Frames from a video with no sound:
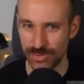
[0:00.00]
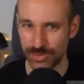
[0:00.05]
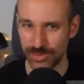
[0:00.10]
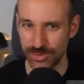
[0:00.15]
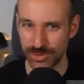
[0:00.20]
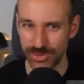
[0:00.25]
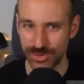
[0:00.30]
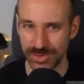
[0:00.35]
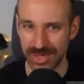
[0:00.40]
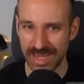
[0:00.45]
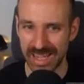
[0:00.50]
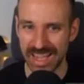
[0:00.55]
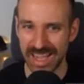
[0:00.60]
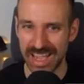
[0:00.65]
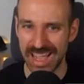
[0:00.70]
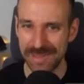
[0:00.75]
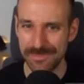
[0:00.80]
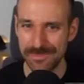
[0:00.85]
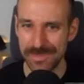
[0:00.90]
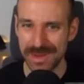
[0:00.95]
folder.
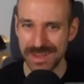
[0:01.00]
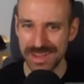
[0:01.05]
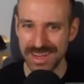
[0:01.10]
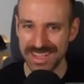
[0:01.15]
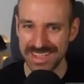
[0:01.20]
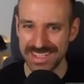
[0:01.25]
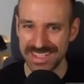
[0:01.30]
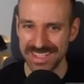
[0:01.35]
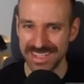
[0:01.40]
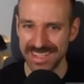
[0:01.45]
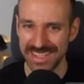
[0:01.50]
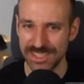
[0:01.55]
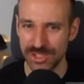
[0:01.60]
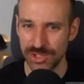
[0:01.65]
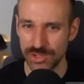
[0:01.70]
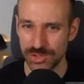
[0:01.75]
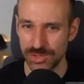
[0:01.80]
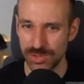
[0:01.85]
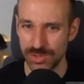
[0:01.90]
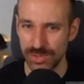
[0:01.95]
I'm not
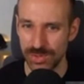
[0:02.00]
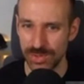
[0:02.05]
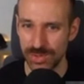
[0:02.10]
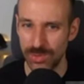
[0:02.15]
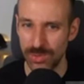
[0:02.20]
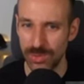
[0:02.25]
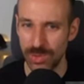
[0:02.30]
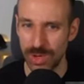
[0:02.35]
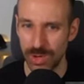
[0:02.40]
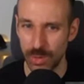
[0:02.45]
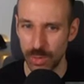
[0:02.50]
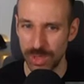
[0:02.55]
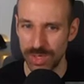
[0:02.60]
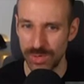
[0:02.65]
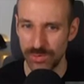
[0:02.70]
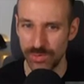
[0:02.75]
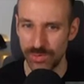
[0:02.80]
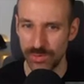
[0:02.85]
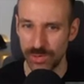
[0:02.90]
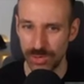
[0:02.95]
entirely sure what
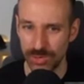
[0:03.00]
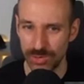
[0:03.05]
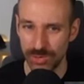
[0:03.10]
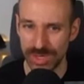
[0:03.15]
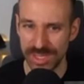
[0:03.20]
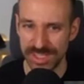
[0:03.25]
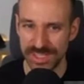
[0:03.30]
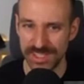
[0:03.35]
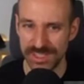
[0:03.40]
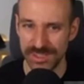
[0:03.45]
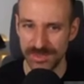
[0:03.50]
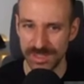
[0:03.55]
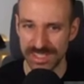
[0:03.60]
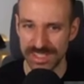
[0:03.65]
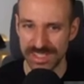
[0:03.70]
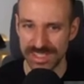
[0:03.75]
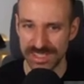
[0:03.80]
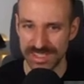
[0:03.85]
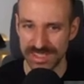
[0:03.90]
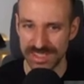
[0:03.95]
went wrong right here,
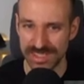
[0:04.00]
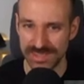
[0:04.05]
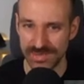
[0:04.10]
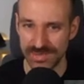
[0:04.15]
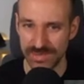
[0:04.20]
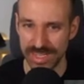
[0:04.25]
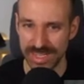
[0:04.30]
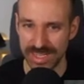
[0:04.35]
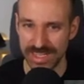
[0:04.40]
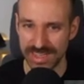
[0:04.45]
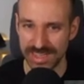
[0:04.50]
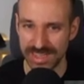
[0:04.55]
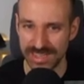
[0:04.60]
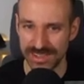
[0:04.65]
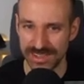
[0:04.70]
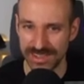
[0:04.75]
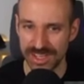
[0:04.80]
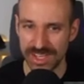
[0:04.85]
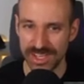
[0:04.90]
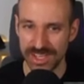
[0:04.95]
because this file
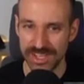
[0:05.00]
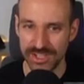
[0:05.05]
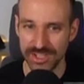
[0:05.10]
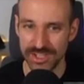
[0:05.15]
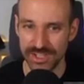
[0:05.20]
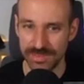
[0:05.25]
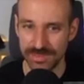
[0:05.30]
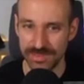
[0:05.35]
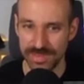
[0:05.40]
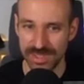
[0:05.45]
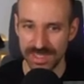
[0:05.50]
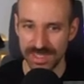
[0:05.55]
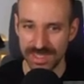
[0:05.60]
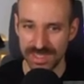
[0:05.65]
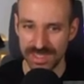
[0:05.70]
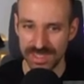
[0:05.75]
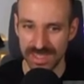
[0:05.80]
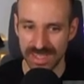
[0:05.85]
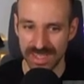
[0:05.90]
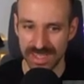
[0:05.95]
here should
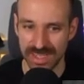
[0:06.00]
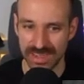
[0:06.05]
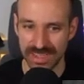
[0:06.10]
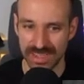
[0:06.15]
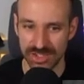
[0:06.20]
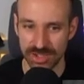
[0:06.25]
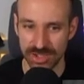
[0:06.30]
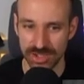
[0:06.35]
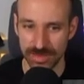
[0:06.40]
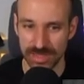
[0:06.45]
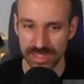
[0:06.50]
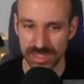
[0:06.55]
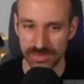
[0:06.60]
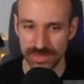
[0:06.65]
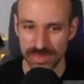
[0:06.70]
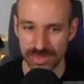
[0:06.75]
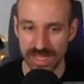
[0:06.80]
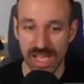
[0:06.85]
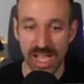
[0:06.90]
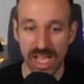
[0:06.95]
be at the top
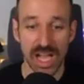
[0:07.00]
level.